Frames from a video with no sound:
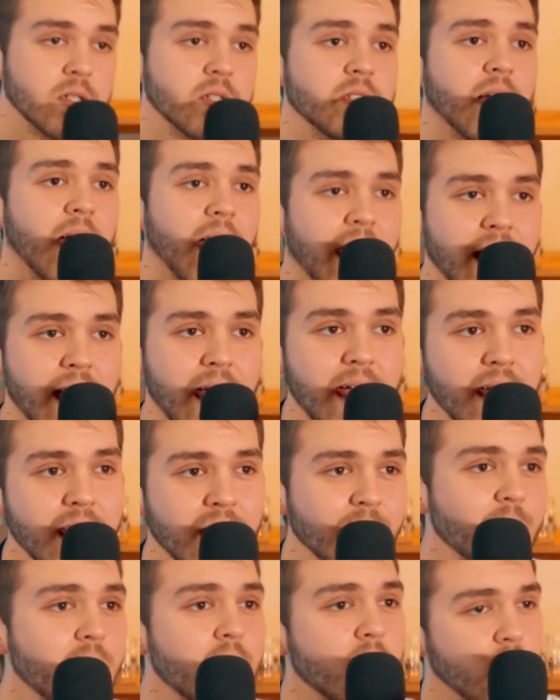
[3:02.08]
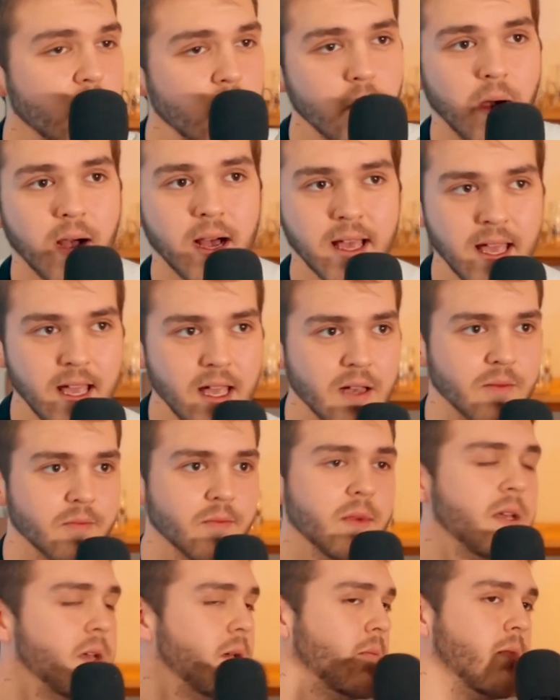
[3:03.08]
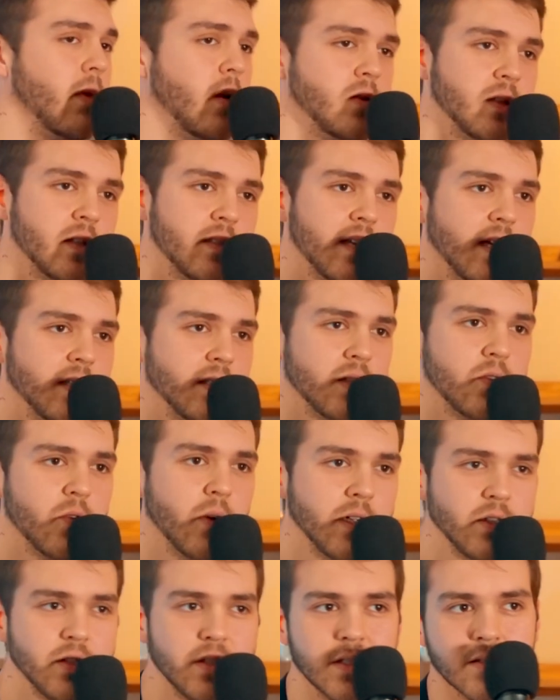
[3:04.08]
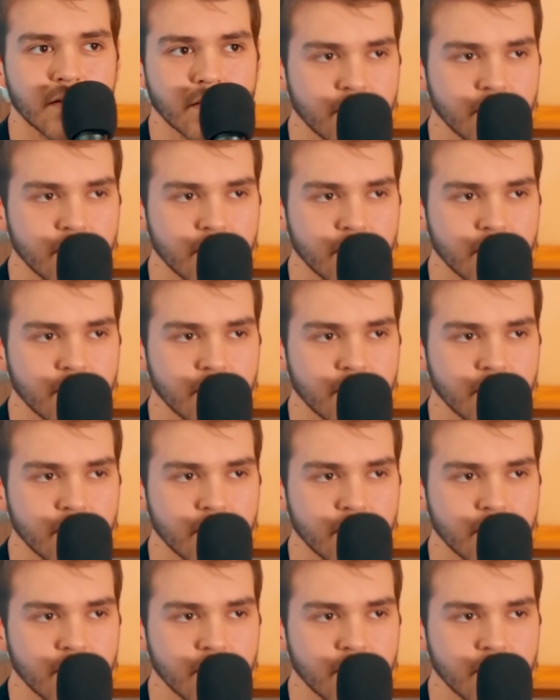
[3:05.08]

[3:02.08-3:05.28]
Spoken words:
I am who I am. Moses asked a question.